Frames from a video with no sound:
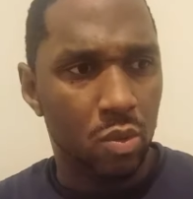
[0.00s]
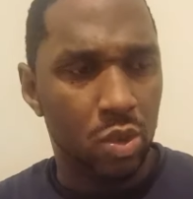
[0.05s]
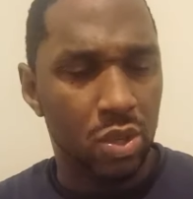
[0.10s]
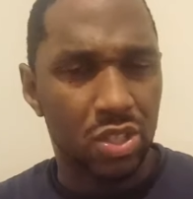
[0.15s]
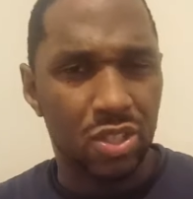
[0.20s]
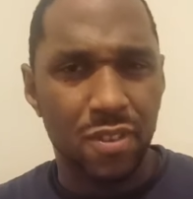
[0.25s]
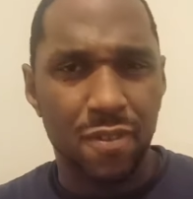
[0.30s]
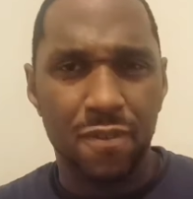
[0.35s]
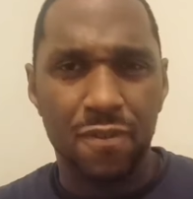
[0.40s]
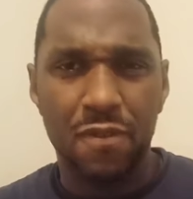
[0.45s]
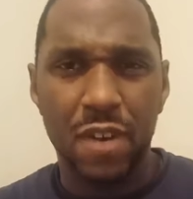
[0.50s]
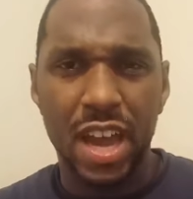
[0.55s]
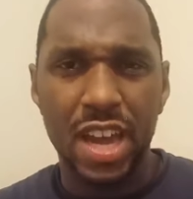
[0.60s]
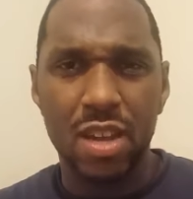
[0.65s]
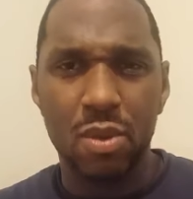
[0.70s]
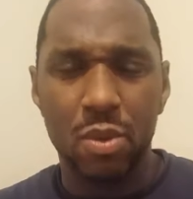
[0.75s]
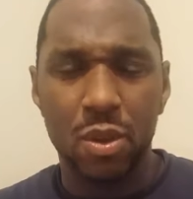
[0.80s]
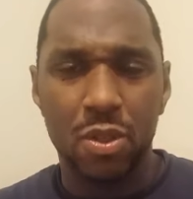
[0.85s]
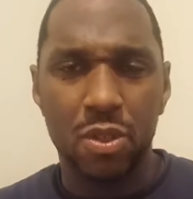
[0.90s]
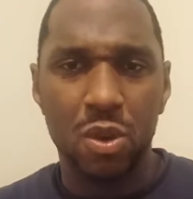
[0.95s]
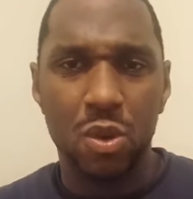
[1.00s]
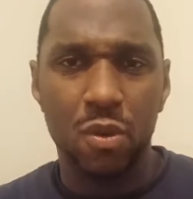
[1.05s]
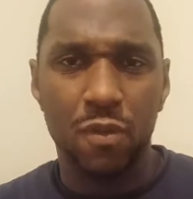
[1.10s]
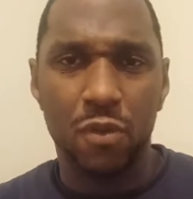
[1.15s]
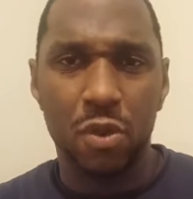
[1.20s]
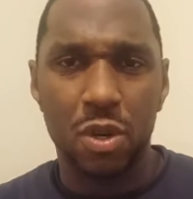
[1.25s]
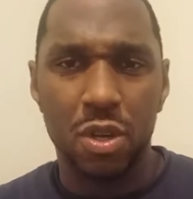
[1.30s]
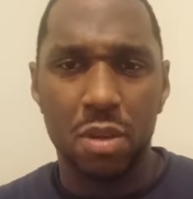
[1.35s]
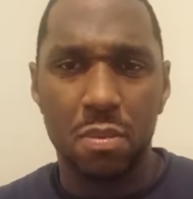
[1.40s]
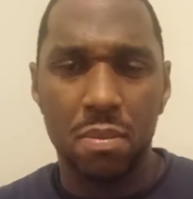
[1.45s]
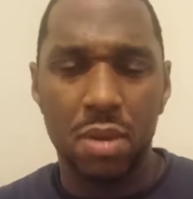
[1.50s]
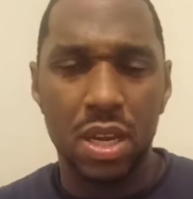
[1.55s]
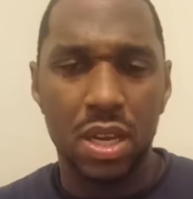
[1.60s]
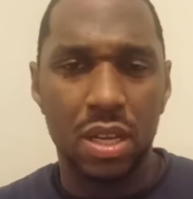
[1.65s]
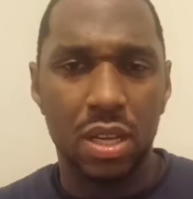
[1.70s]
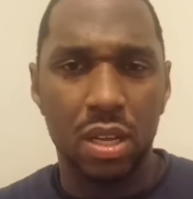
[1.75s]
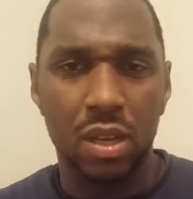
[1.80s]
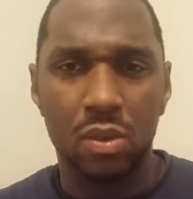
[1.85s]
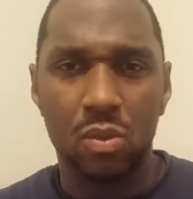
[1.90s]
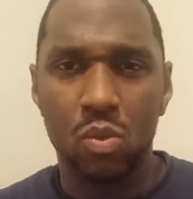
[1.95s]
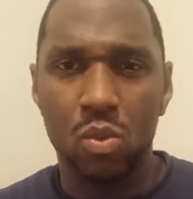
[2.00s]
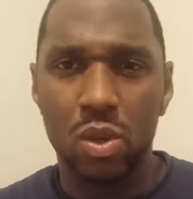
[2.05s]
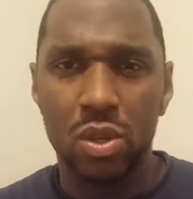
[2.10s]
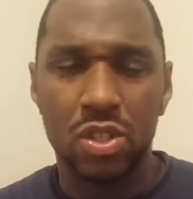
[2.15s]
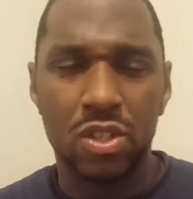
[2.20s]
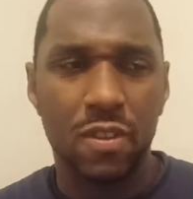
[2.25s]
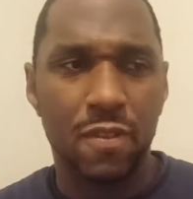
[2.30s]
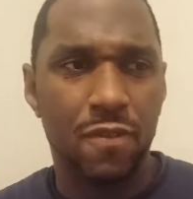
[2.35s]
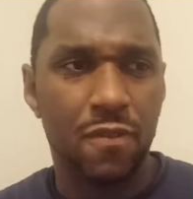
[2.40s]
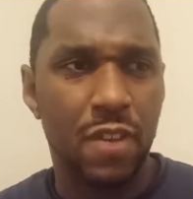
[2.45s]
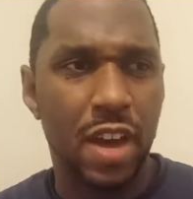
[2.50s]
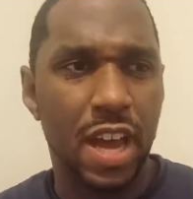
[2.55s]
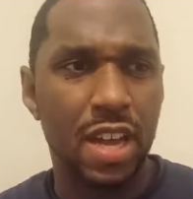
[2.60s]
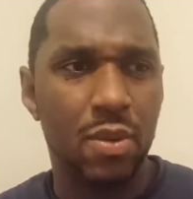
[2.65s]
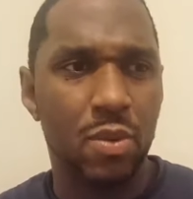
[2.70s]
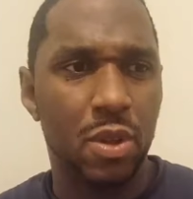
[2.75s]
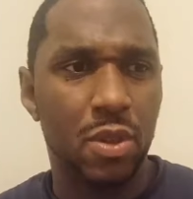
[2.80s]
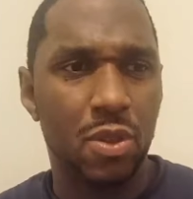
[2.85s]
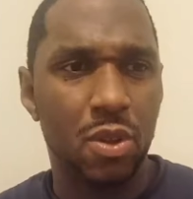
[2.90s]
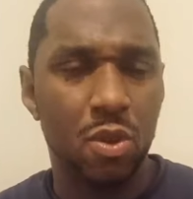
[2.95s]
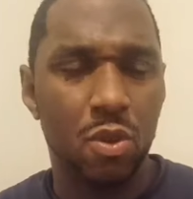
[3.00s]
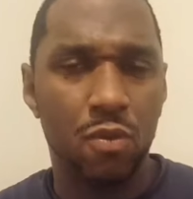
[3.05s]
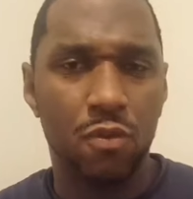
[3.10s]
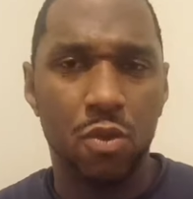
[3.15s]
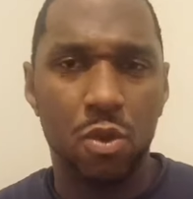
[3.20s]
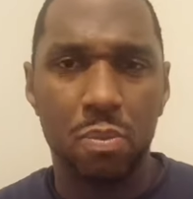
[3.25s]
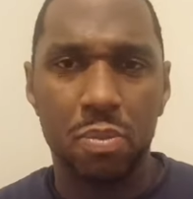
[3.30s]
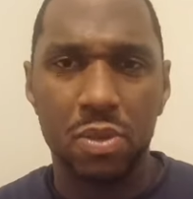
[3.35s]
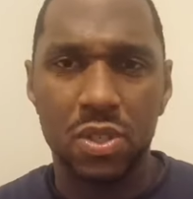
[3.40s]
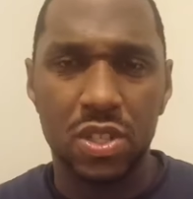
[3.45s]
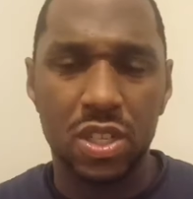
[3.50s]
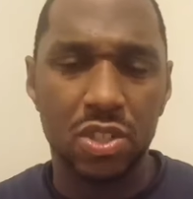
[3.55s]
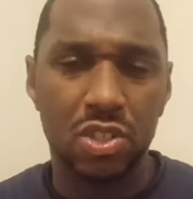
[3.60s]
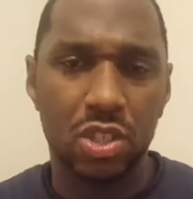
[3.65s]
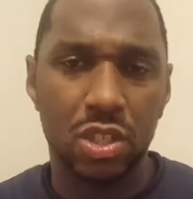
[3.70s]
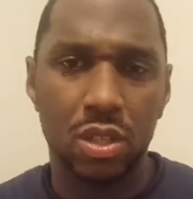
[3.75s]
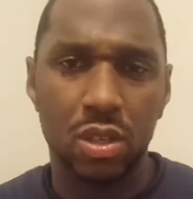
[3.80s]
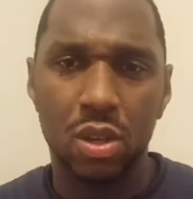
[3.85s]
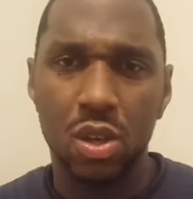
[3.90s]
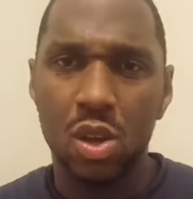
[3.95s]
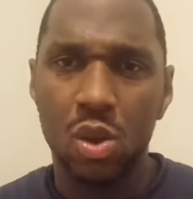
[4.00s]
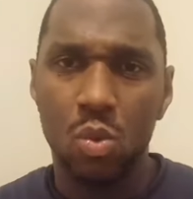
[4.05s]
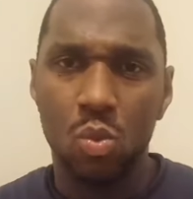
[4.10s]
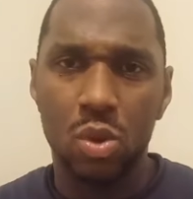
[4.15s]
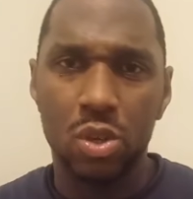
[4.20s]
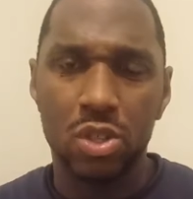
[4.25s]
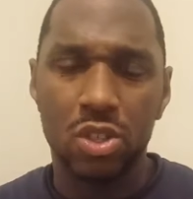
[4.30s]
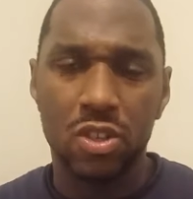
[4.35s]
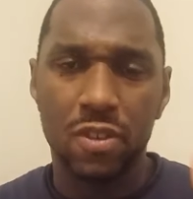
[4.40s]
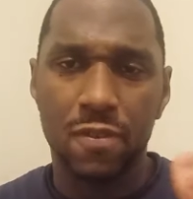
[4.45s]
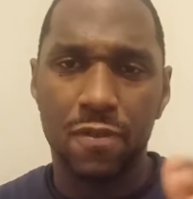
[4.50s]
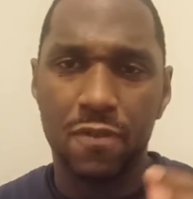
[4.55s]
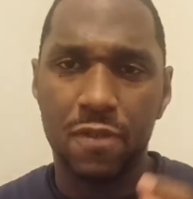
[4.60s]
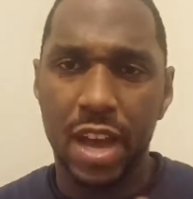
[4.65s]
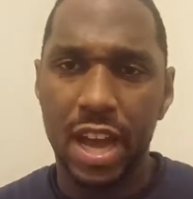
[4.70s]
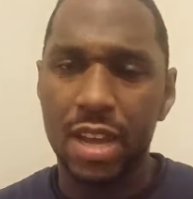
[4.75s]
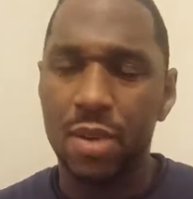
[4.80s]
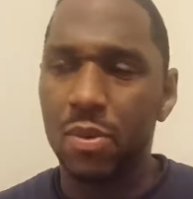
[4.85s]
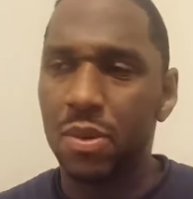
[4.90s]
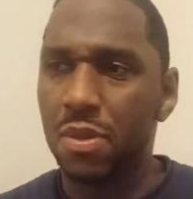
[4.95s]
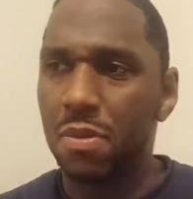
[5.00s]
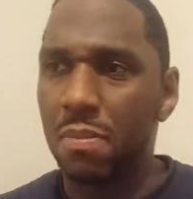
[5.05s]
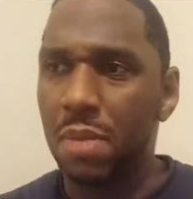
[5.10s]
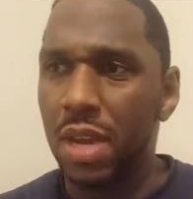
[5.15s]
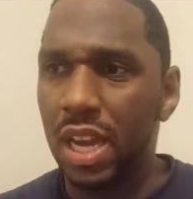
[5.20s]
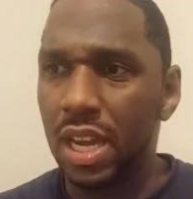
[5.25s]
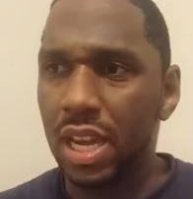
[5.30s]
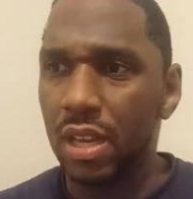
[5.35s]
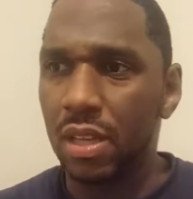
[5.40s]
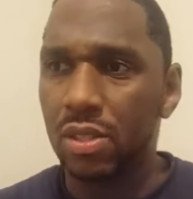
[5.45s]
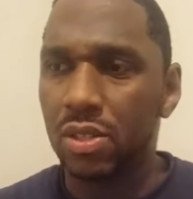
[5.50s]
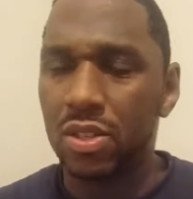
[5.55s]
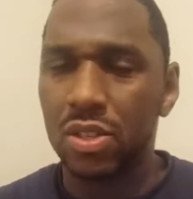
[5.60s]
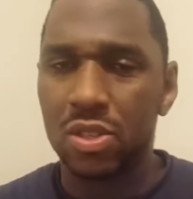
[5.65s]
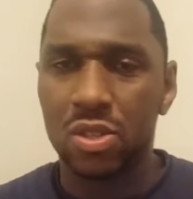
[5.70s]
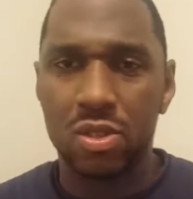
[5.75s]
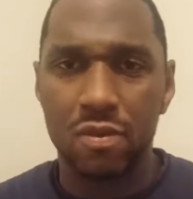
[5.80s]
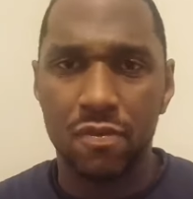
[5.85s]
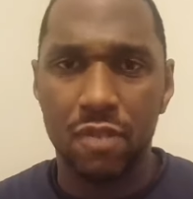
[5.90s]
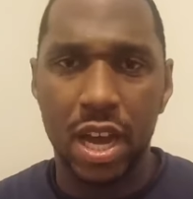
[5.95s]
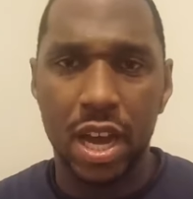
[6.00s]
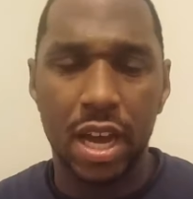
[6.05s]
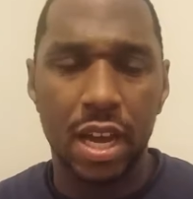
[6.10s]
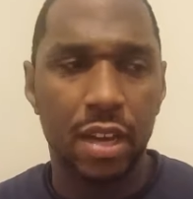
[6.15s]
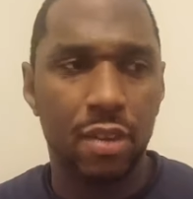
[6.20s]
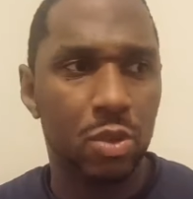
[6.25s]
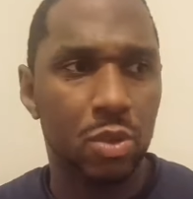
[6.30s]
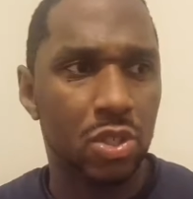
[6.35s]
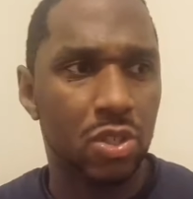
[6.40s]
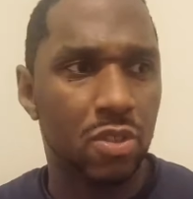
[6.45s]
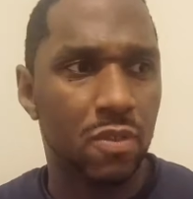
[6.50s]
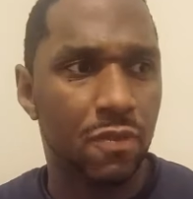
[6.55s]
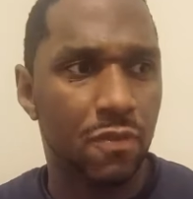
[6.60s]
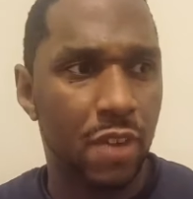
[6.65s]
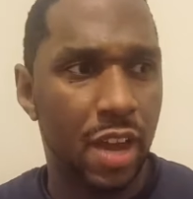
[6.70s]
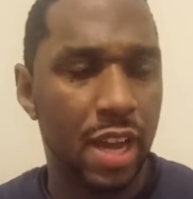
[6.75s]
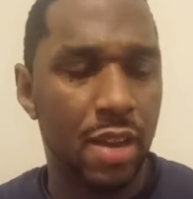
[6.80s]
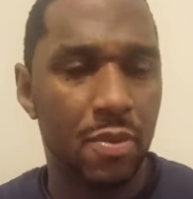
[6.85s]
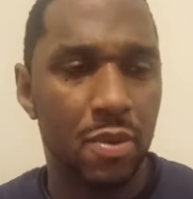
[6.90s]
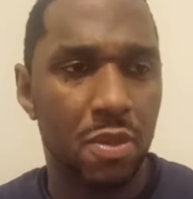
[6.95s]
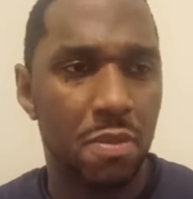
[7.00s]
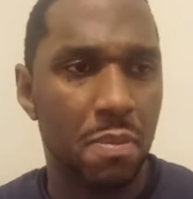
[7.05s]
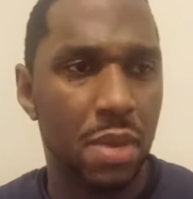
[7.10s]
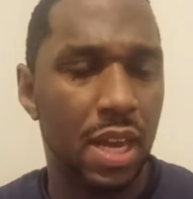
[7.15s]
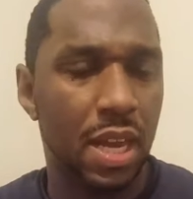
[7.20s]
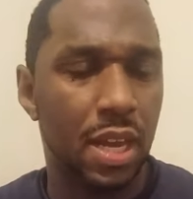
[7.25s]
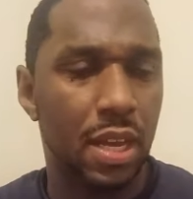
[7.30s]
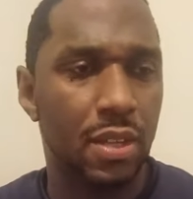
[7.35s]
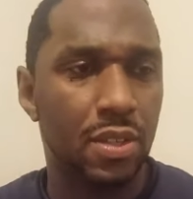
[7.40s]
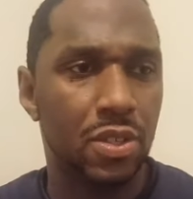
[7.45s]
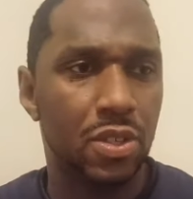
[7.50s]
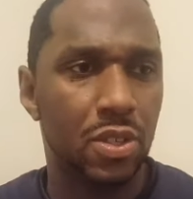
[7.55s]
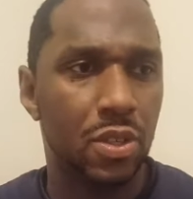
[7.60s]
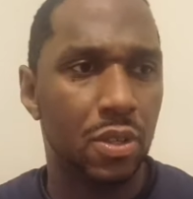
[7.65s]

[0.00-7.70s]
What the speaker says: wants to fight with you for dominion, wants to fight with you for position, wants to fight with man to survive, wants to fight with man